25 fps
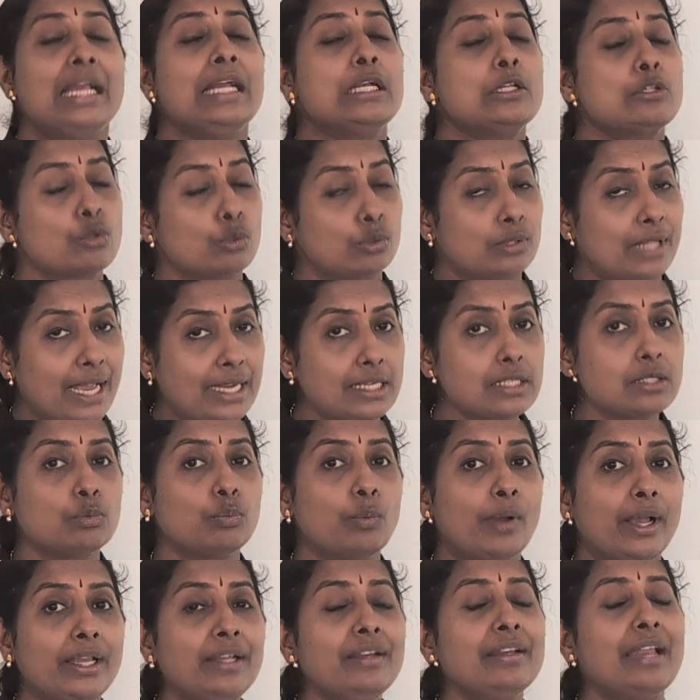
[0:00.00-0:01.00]
So that's
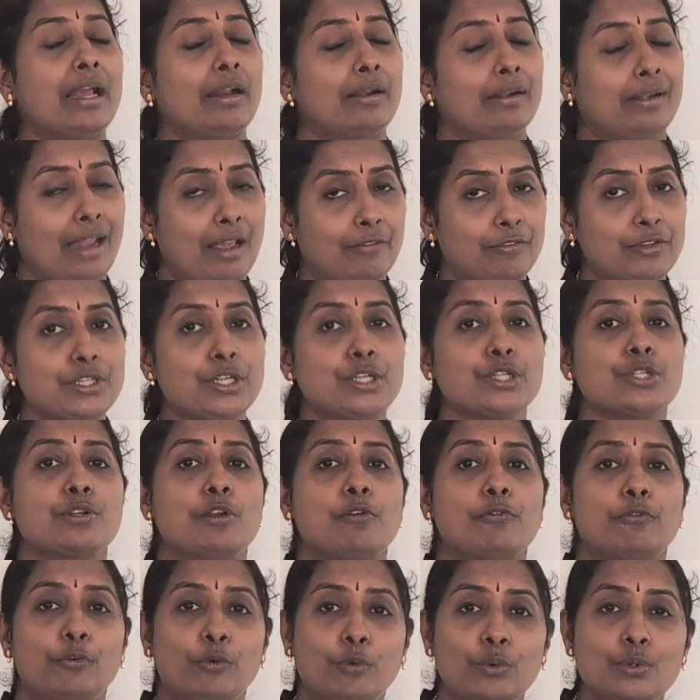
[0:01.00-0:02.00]
why
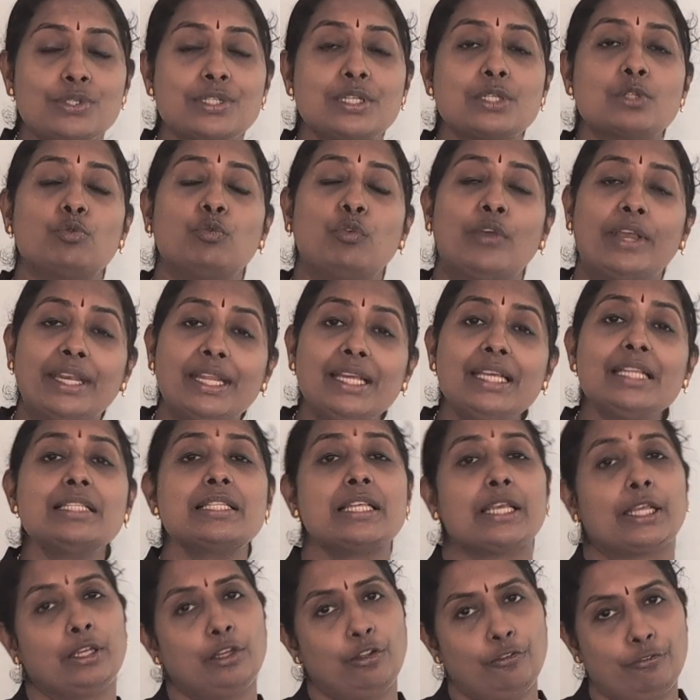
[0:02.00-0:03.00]
gravitational force is very
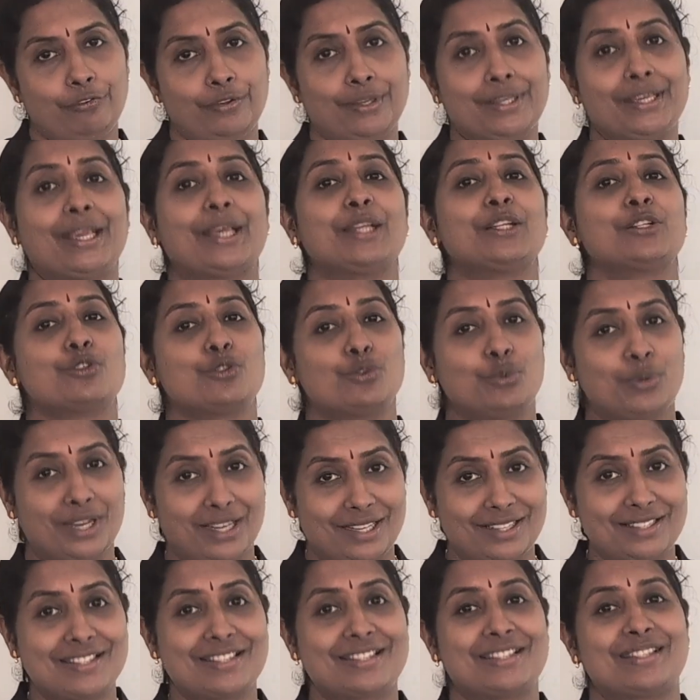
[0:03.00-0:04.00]
significant to
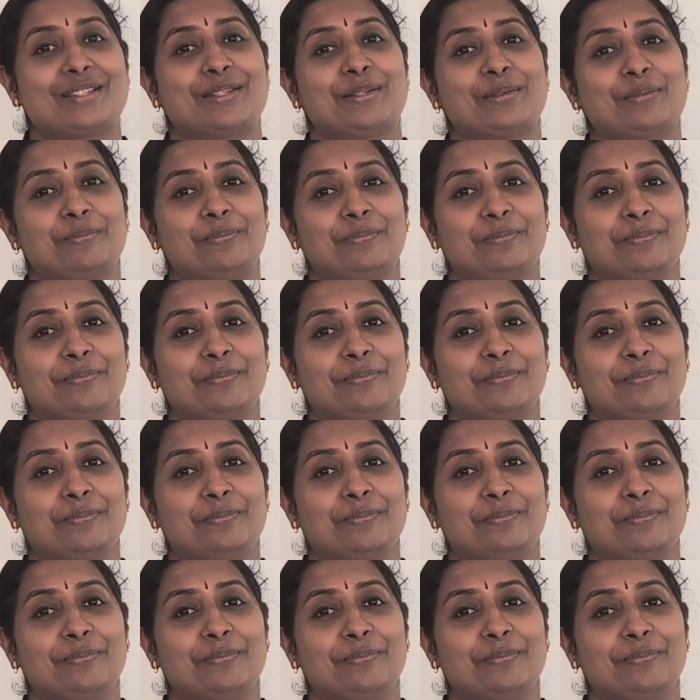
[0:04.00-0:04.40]
us.